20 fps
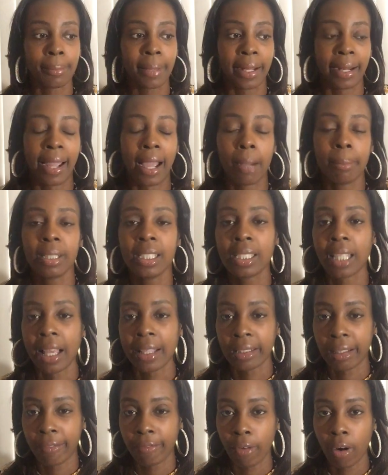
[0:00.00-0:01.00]
matter how many
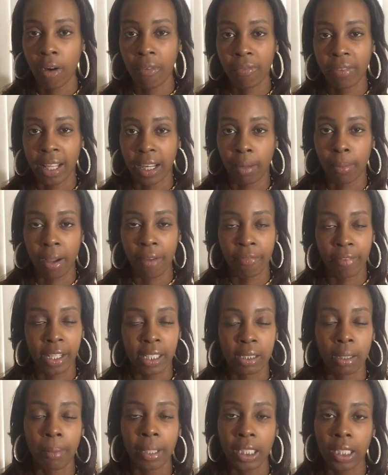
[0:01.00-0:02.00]
times I fall flat on my
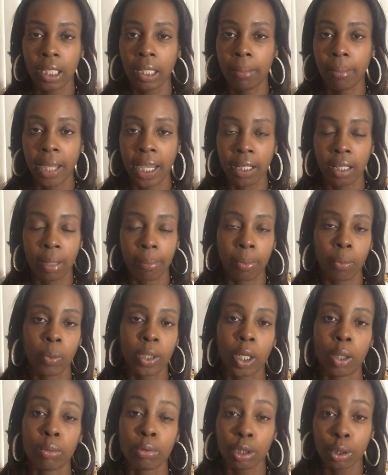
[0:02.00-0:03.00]
face, I'm gonna get back up and
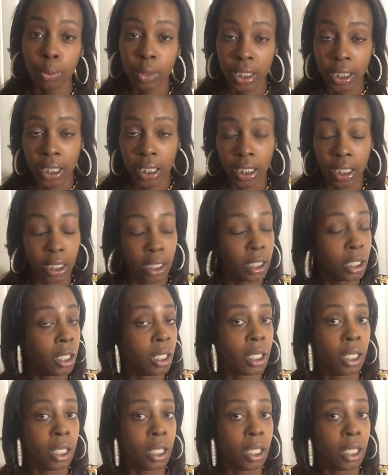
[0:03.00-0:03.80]
we're gonna do it again.